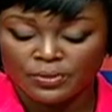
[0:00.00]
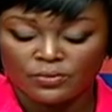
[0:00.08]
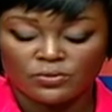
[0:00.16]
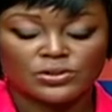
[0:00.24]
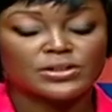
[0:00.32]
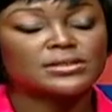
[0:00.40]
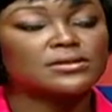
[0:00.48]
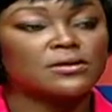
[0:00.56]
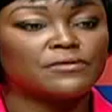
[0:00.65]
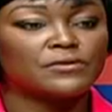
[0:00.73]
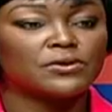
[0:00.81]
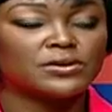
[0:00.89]
which is,
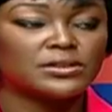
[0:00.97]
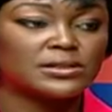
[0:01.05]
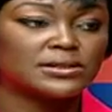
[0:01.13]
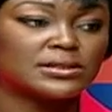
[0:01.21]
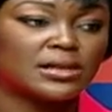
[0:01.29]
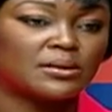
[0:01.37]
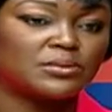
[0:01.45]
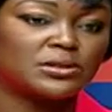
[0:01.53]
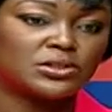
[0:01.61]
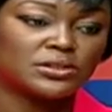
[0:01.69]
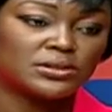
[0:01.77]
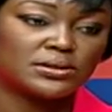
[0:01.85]
of course,
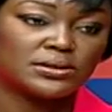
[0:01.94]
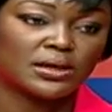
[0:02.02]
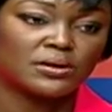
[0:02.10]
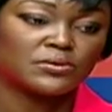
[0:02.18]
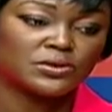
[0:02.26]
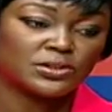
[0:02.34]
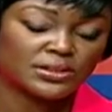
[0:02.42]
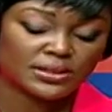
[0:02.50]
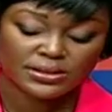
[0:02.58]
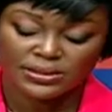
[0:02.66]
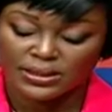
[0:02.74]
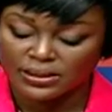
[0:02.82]
establishes and which is a
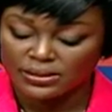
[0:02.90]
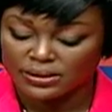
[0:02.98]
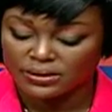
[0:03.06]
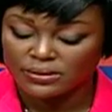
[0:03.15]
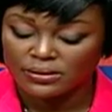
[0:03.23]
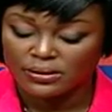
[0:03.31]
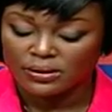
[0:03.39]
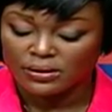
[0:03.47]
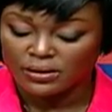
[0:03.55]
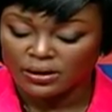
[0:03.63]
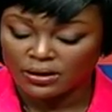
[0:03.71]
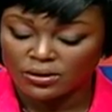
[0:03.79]
standard
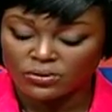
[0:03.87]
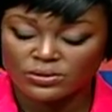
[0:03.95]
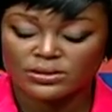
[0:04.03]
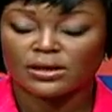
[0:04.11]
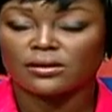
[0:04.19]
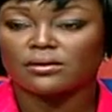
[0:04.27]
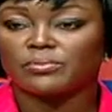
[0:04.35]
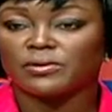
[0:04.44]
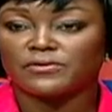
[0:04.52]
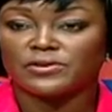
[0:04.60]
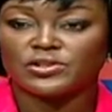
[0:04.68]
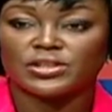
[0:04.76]
that looks at the
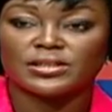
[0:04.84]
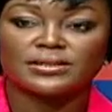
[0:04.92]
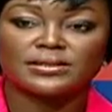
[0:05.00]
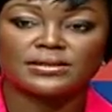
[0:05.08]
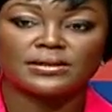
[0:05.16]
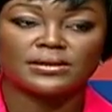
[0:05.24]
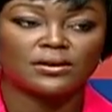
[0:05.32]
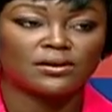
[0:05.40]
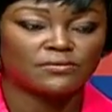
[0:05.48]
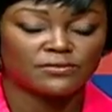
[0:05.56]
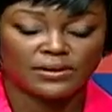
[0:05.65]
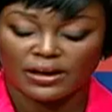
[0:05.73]
proficiency
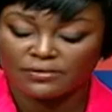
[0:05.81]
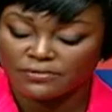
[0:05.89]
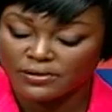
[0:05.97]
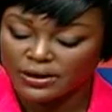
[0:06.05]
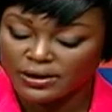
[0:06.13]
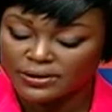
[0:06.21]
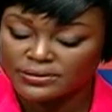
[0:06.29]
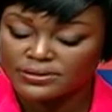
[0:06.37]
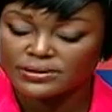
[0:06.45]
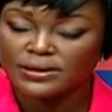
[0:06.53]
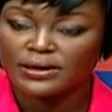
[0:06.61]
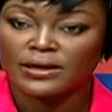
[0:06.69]
of lifeguards,